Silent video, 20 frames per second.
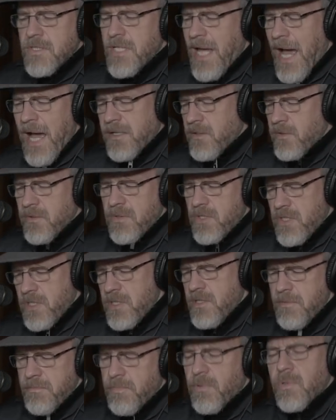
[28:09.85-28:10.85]
tackles
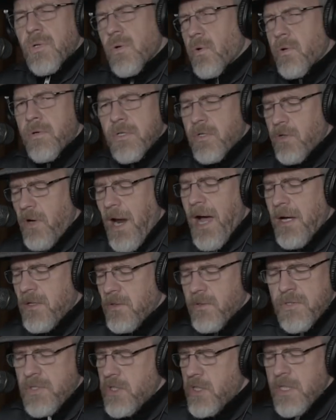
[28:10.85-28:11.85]
and the bullhorn
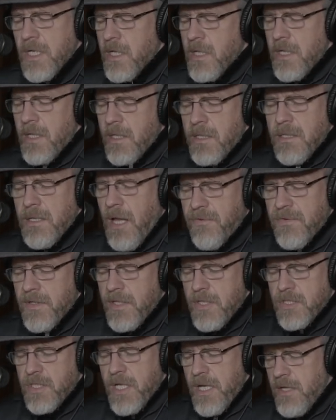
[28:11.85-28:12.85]
crackles. Nothing
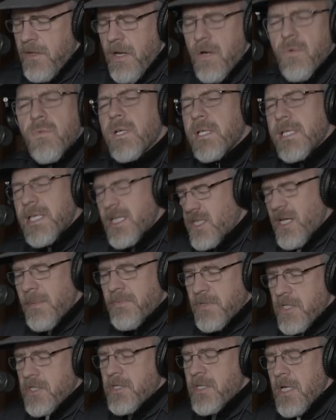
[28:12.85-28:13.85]
to say there really, except
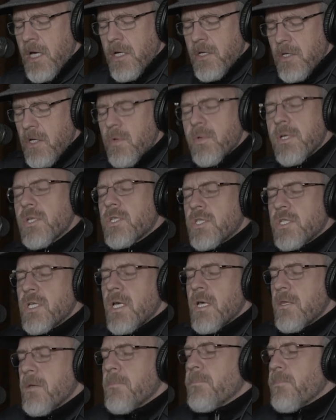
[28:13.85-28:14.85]
just notice
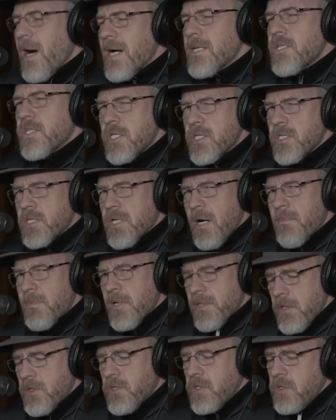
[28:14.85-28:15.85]
the punches come
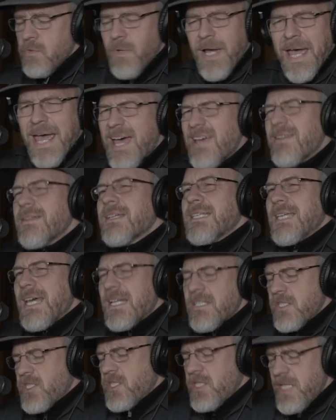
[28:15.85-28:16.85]
on the 2 and,
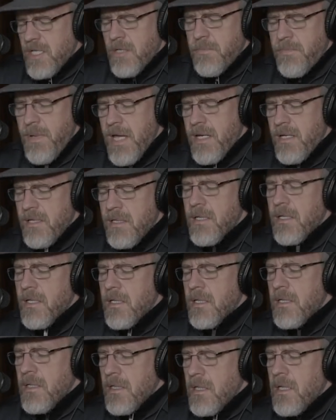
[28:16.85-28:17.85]
again syncopated.
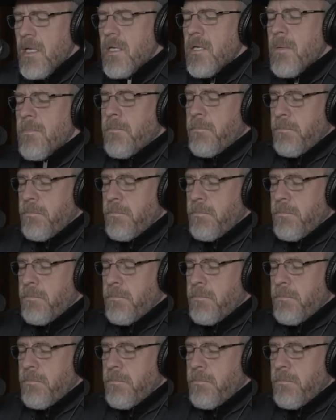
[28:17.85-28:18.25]
The